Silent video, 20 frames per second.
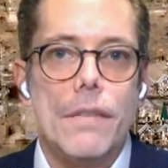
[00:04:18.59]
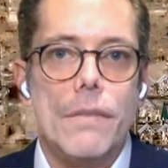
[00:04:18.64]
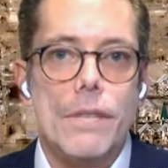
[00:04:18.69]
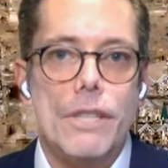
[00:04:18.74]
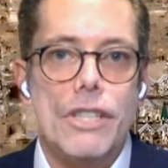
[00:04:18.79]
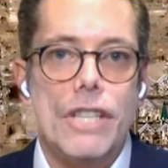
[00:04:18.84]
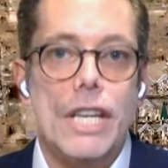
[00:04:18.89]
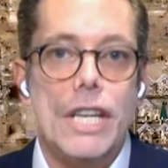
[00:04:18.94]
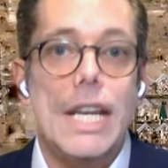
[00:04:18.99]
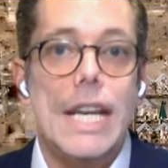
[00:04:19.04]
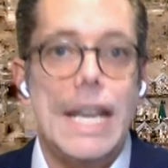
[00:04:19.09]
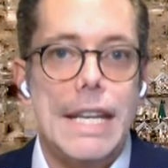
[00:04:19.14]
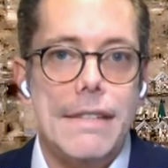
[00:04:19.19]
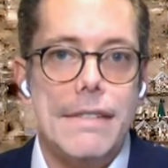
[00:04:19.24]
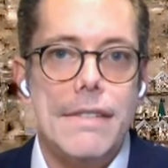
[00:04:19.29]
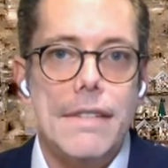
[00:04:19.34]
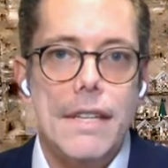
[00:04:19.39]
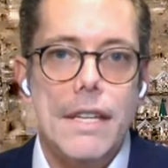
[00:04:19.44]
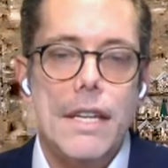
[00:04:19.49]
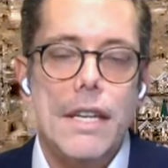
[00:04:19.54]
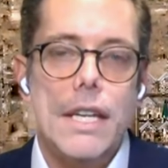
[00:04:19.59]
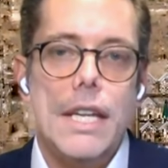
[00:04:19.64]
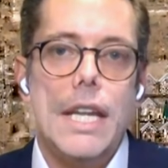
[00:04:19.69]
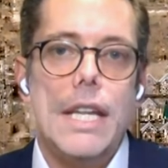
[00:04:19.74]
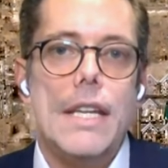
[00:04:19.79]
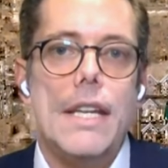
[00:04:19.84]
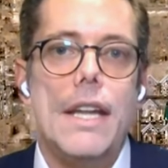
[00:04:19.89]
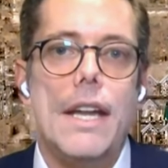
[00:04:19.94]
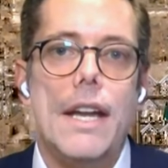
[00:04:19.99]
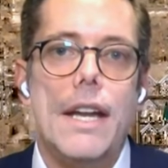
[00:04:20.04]
rigidities
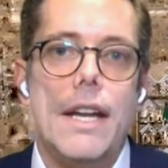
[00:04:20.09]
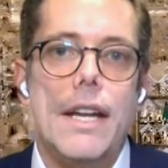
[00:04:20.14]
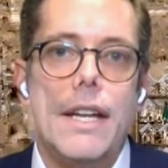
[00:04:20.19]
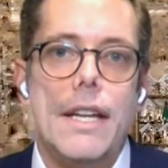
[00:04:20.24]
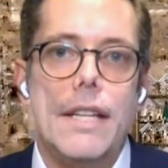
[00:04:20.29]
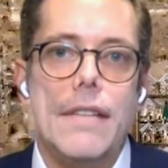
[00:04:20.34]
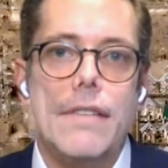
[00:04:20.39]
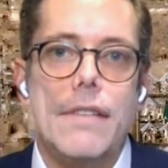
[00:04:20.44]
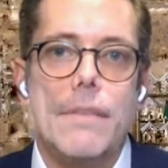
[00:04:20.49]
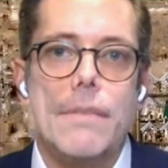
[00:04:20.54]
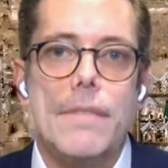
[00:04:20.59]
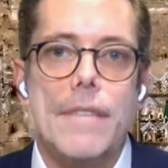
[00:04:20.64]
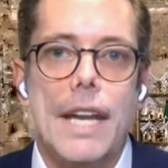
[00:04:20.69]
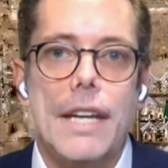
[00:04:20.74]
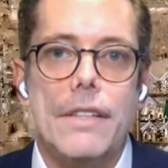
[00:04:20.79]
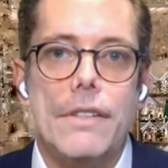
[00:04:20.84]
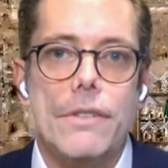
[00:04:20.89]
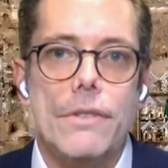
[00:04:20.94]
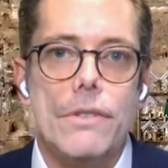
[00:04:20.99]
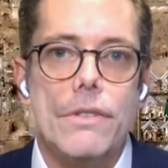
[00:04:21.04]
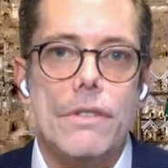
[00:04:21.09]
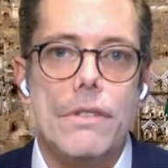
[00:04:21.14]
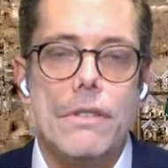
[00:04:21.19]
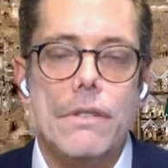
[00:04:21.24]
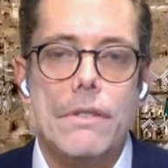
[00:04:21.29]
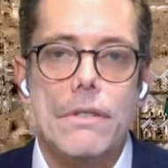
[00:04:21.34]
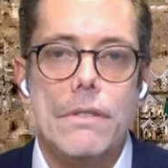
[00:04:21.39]
in some sectors.